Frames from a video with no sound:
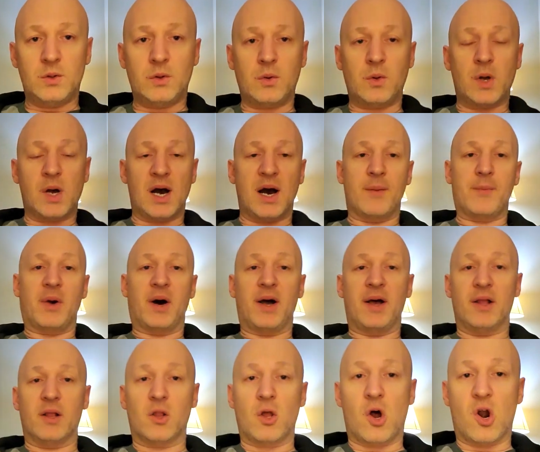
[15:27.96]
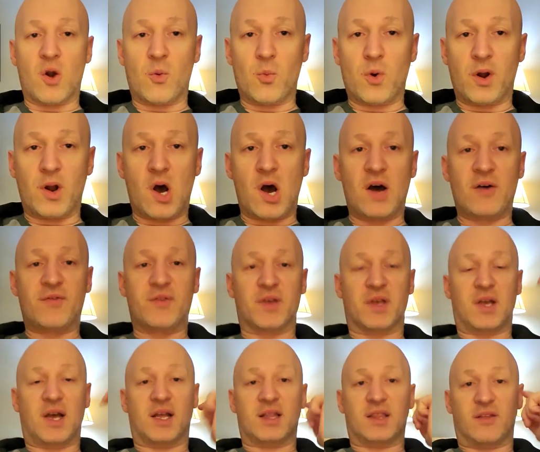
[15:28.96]
My alarm went off and
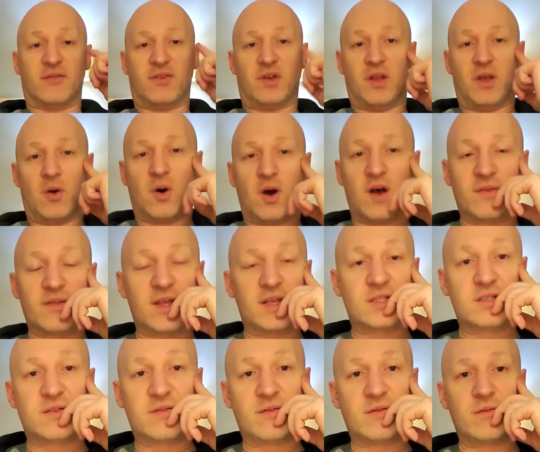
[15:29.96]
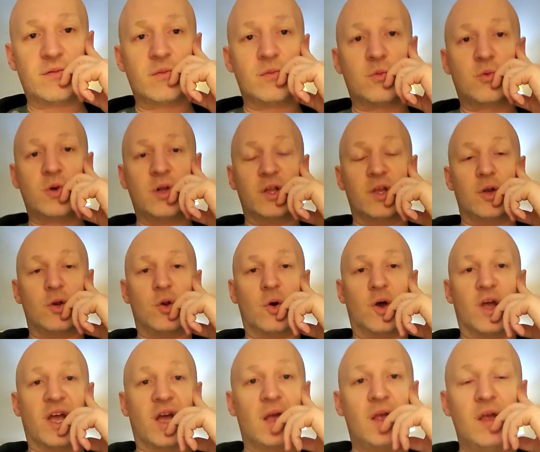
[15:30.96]
cut the video off. That's really
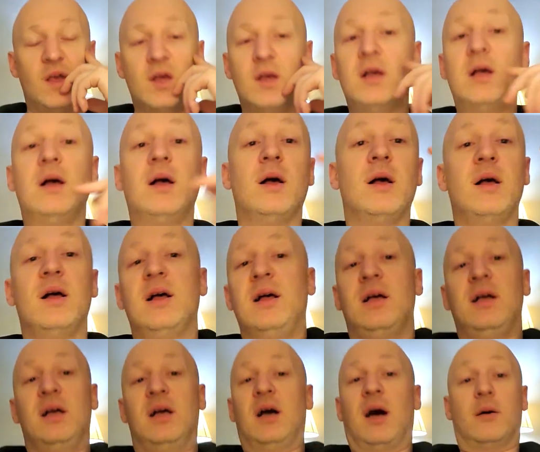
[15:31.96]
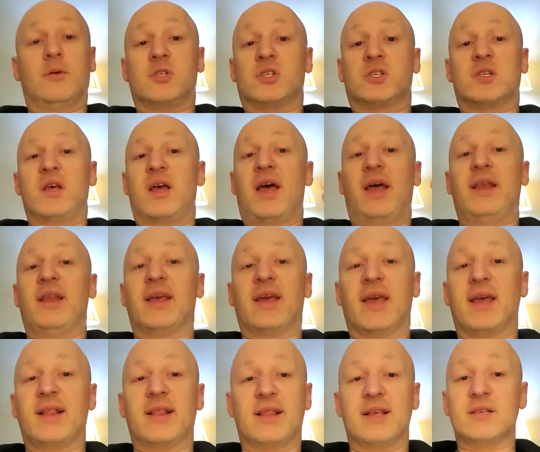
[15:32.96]
annoying. I was
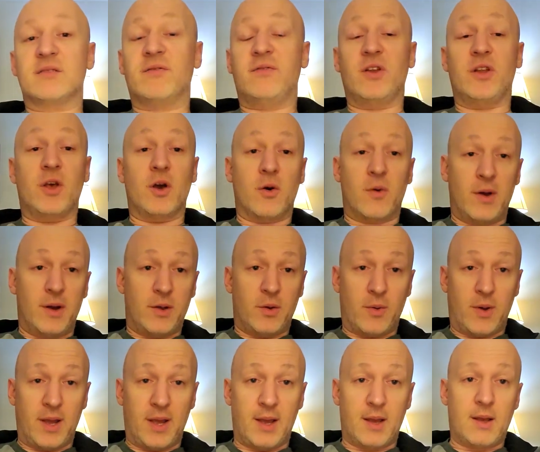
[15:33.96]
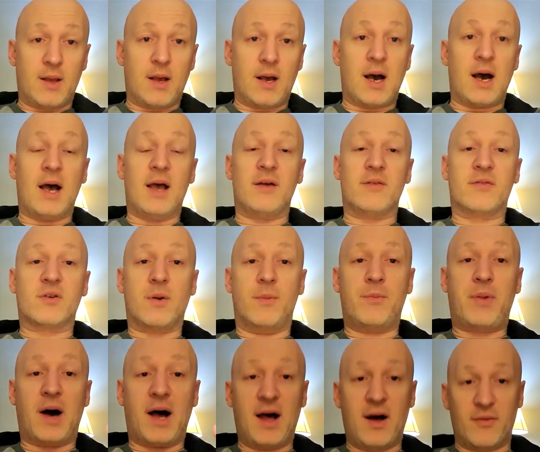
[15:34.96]
ending this video anyway. I've
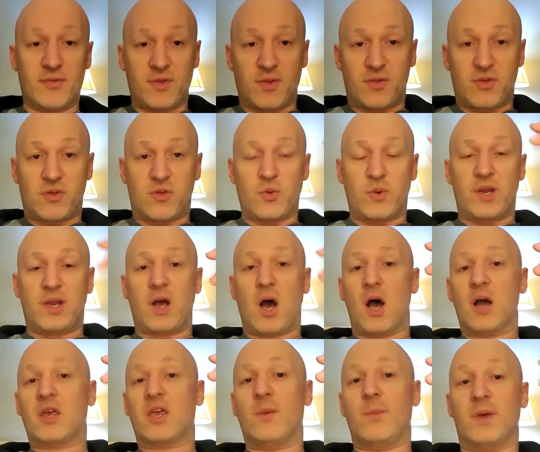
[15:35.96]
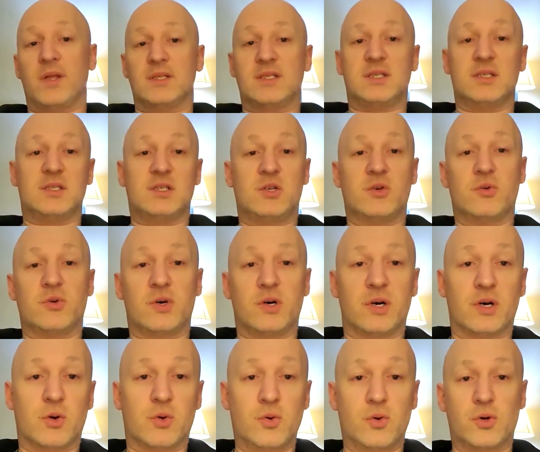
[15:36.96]
compiled the 3 documents into a
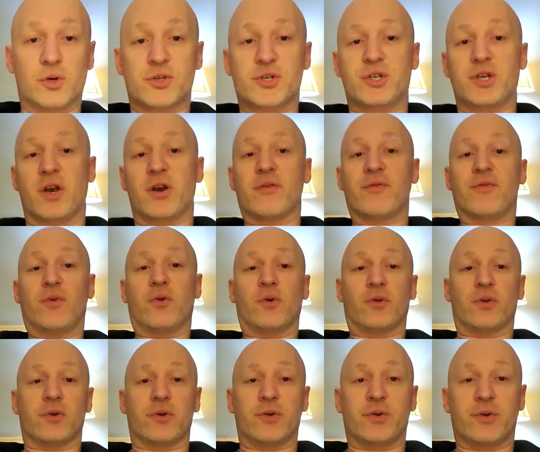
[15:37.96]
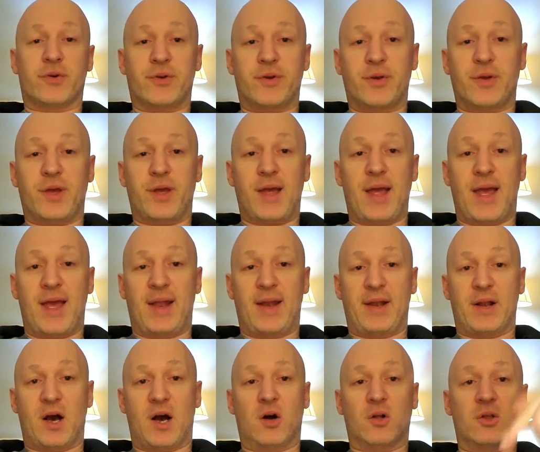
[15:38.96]
Google Share folder,
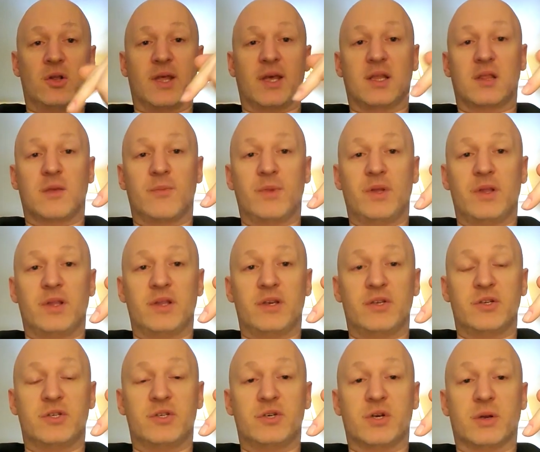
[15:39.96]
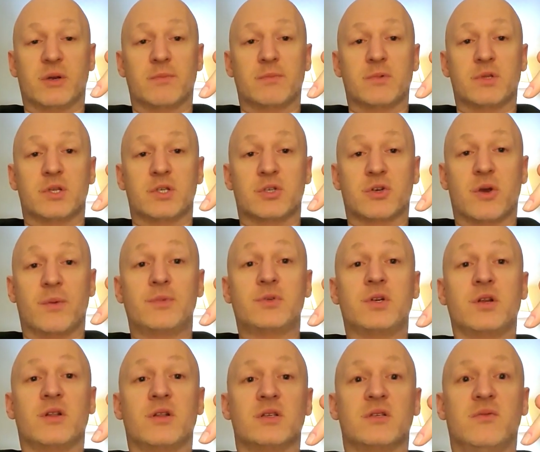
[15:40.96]
and I'll link them in the
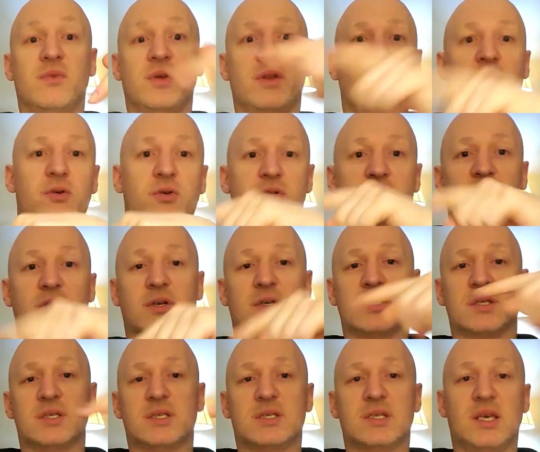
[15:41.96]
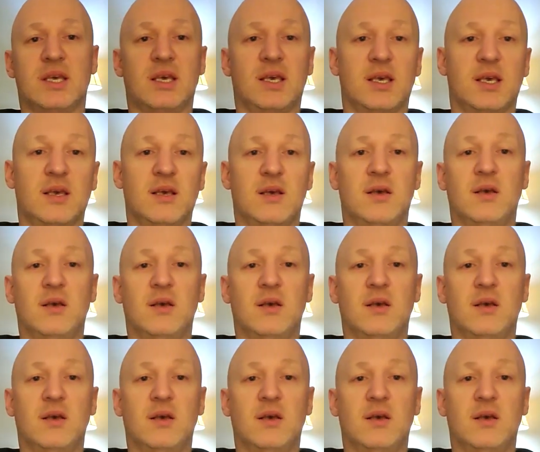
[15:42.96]
description of this video so you can see